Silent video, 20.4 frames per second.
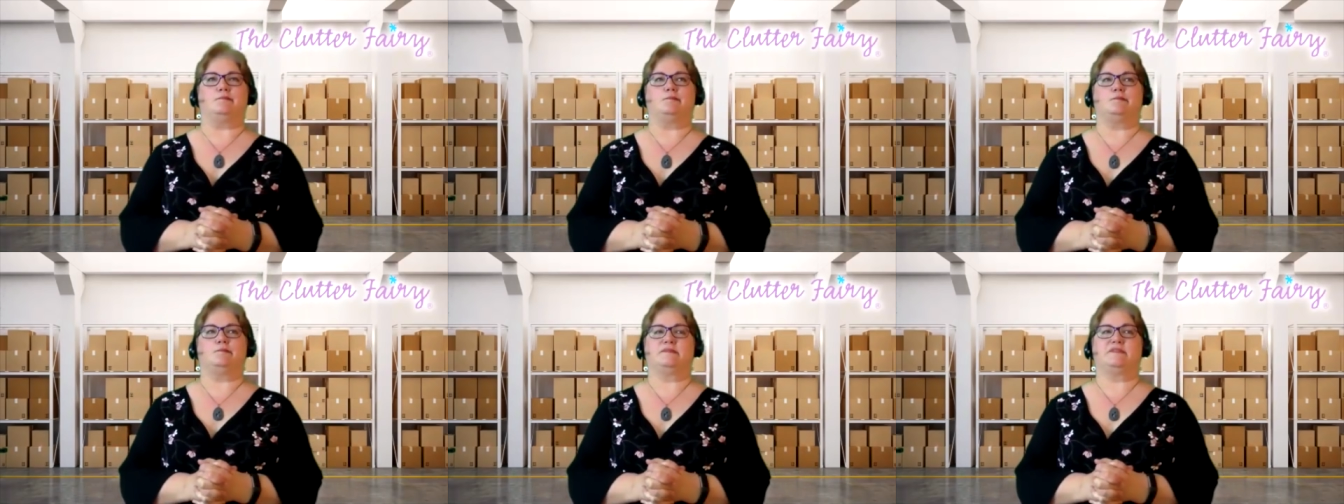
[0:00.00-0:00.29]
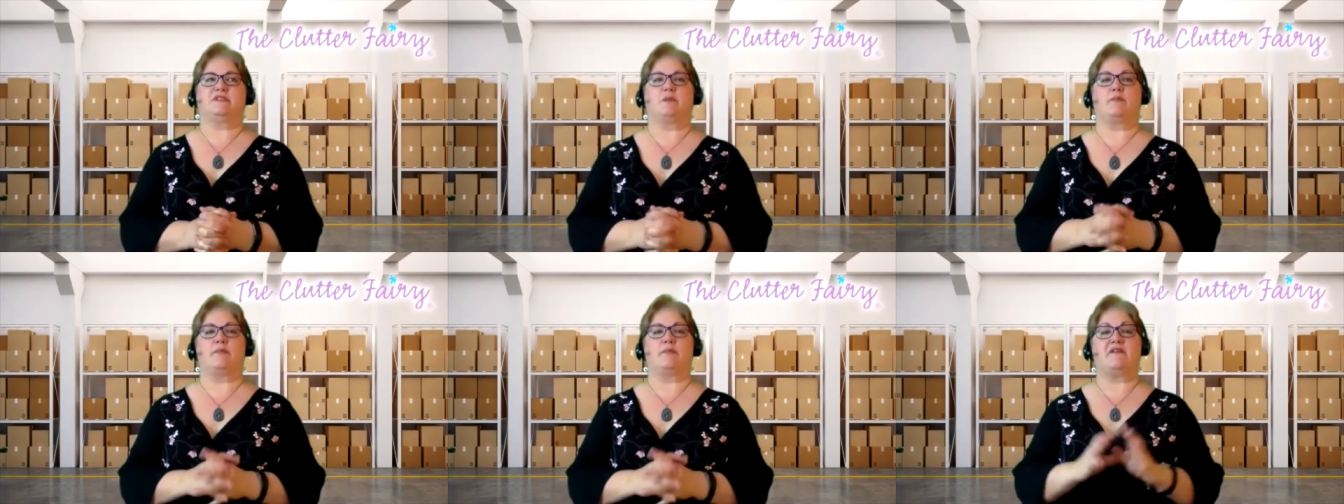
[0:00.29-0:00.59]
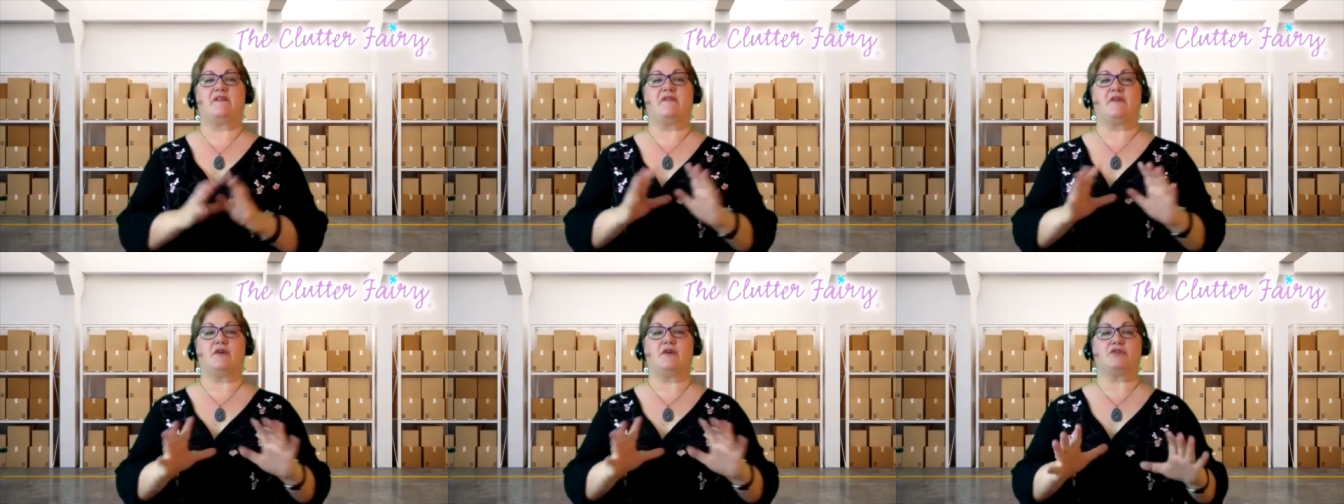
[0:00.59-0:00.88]
So
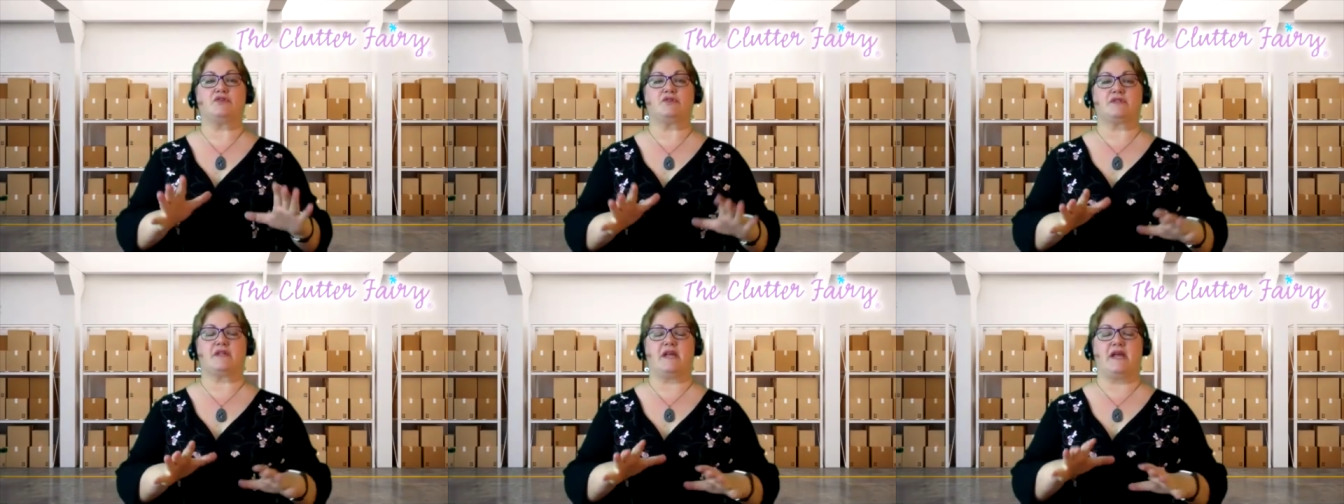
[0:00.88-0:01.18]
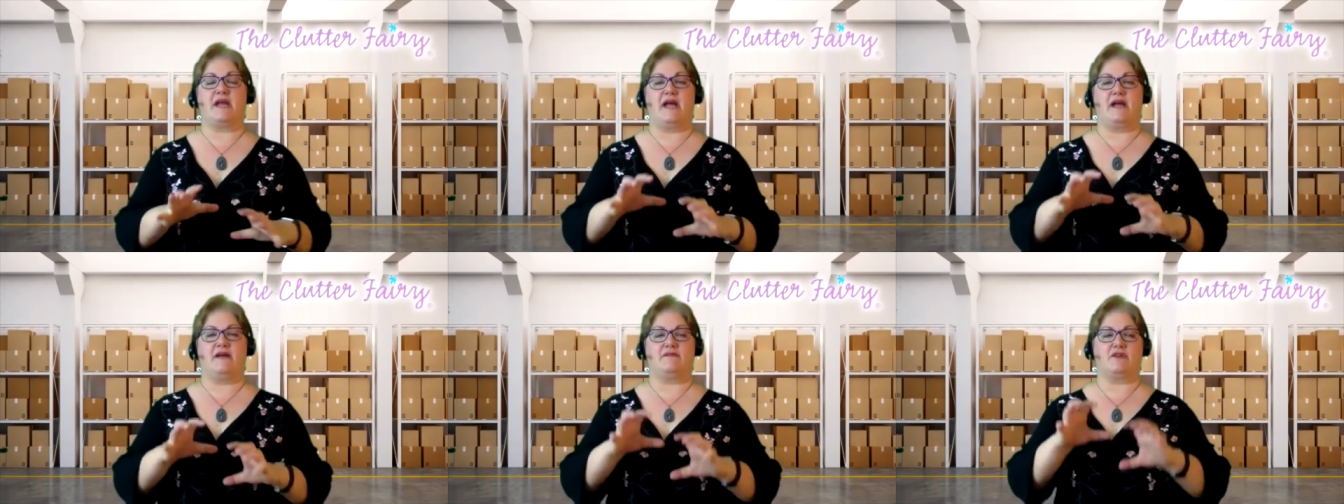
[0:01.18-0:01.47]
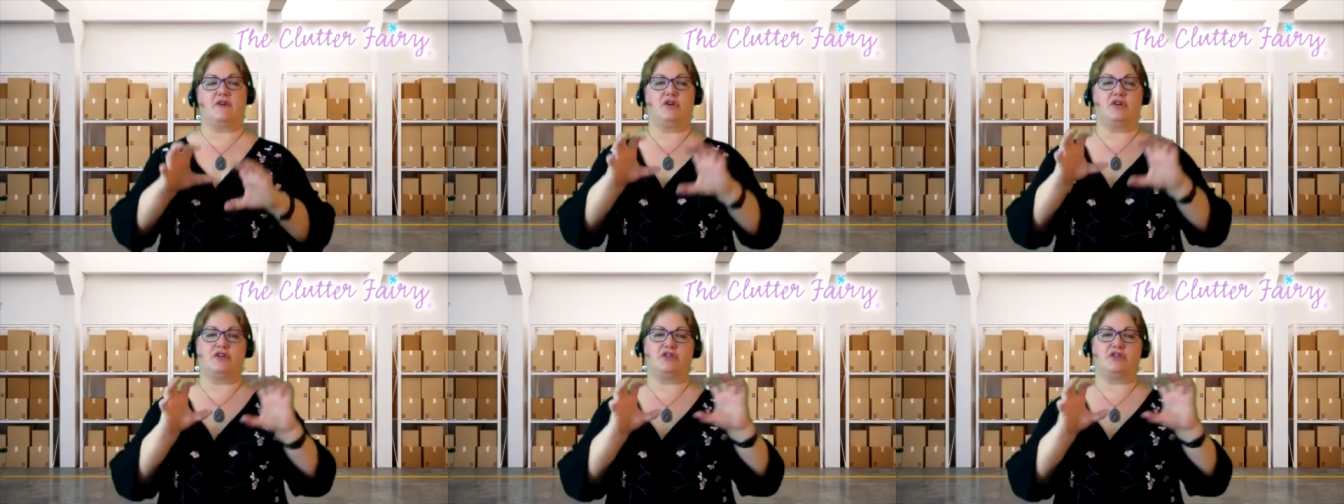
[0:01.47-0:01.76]
big furnitures that have
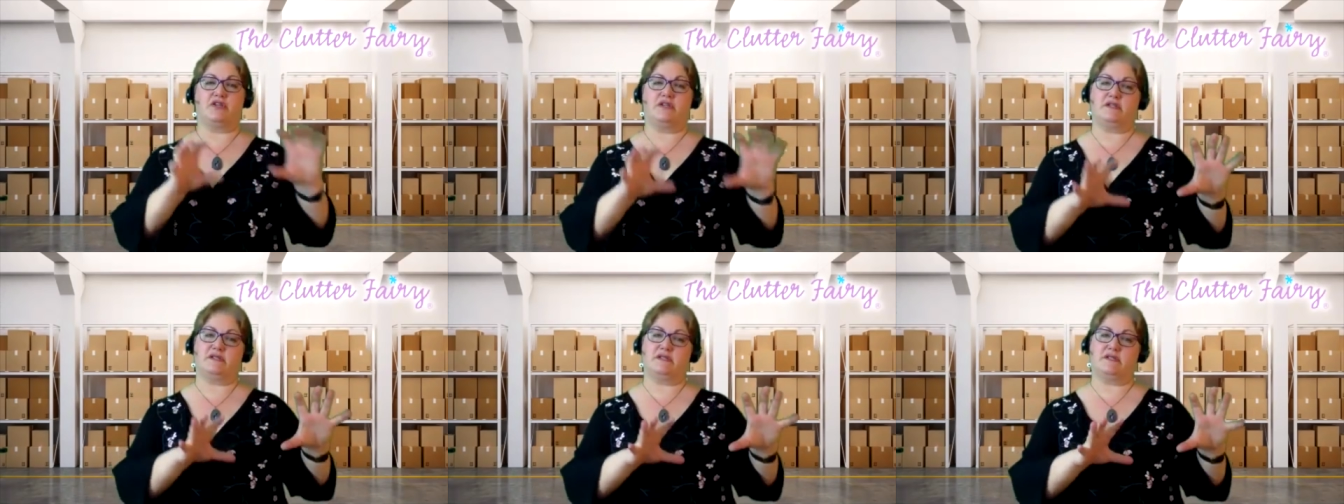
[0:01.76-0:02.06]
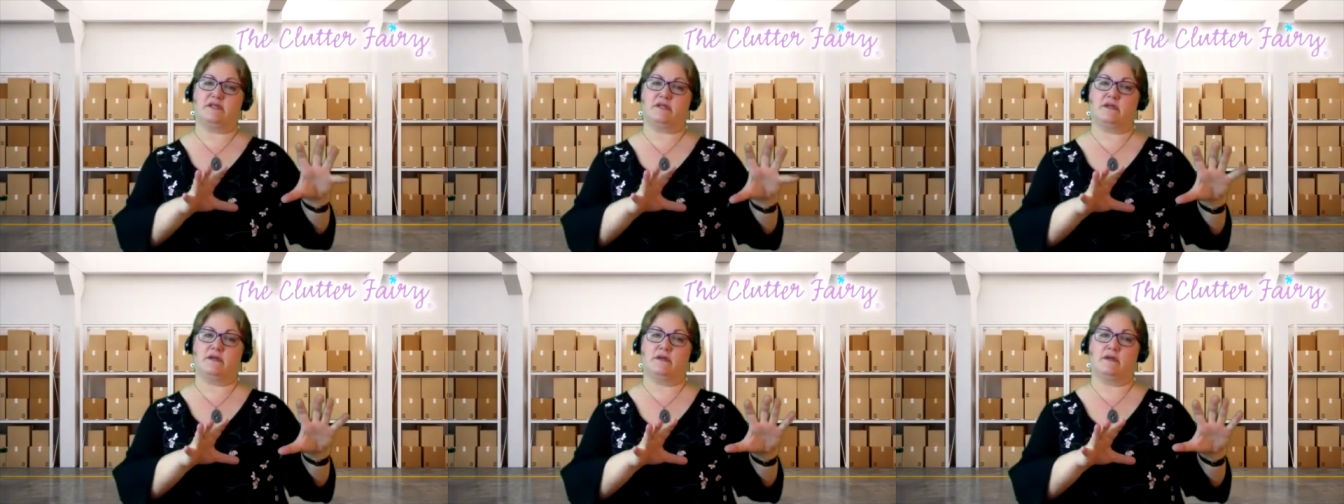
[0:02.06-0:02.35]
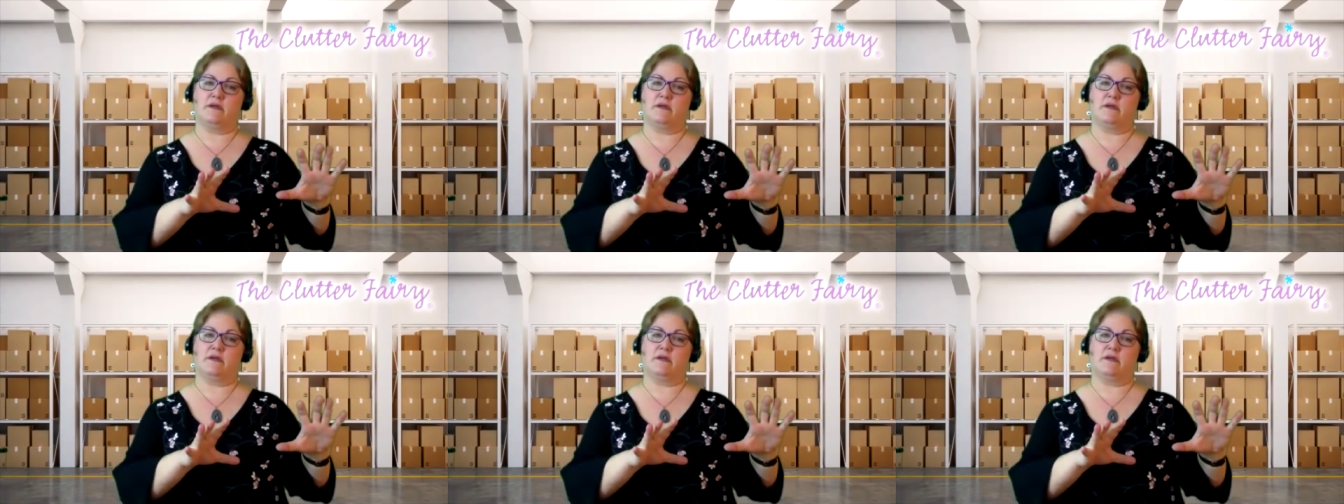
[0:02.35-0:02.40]
cushions,